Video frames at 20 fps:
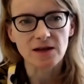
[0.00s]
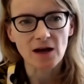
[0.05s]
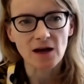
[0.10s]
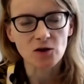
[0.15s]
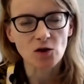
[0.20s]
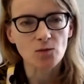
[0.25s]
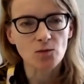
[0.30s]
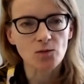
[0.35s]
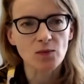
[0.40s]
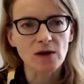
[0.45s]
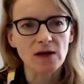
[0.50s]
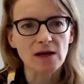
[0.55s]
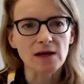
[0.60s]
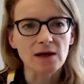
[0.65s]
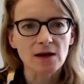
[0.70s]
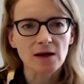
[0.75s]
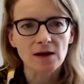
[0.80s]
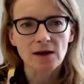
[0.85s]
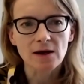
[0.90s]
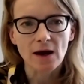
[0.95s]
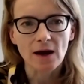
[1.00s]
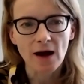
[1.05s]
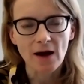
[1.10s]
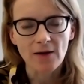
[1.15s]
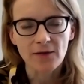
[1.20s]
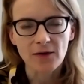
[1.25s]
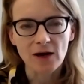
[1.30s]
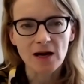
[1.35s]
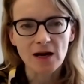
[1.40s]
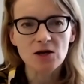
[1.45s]
That could be
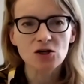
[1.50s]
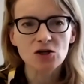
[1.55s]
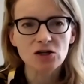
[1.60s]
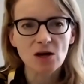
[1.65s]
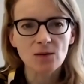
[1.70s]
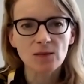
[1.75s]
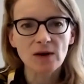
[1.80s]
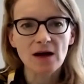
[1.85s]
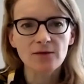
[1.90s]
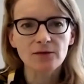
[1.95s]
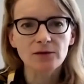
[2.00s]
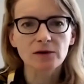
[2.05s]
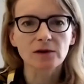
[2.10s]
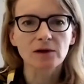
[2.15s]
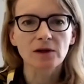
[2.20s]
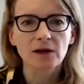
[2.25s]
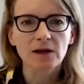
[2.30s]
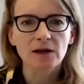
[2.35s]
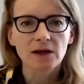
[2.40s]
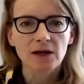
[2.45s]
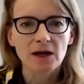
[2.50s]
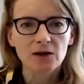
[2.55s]
at the leadership level,